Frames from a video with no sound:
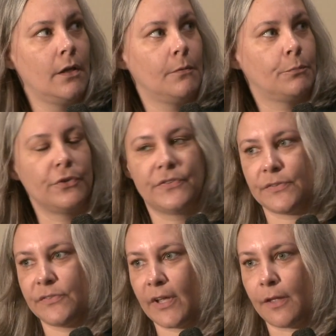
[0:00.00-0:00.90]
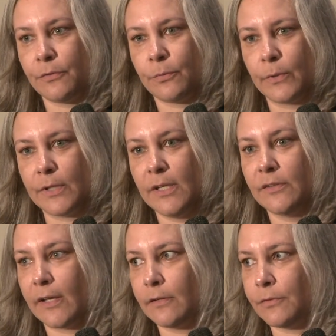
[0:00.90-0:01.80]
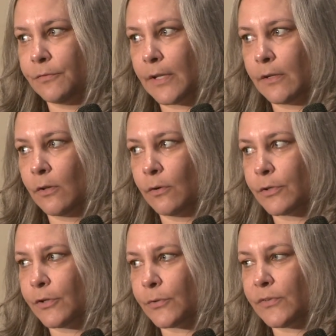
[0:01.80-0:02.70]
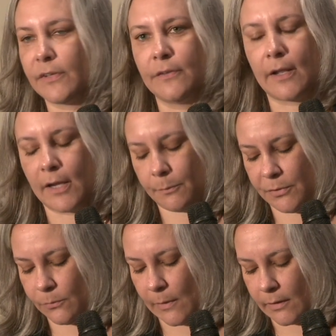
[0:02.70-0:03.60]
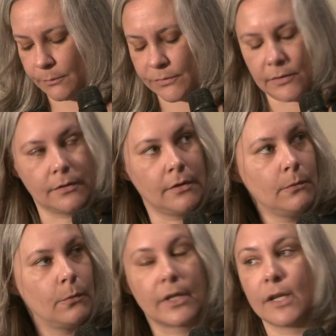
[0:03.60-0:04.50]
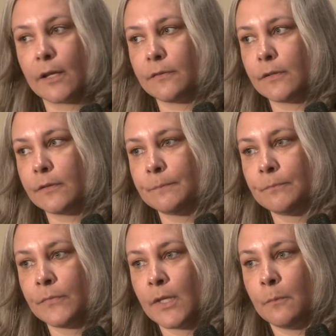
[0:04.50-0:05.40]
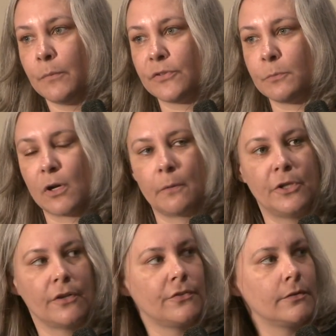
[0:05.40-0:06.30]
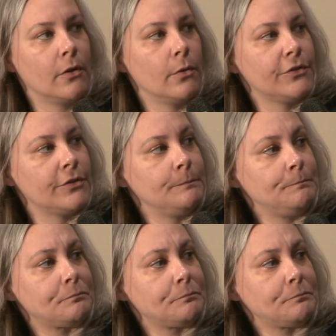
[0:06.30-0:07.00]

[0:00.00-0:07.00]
Prince's death when he died of a fentanyl overdose, and that happened while I was working at the Baltimore Harm Reduction Coalition.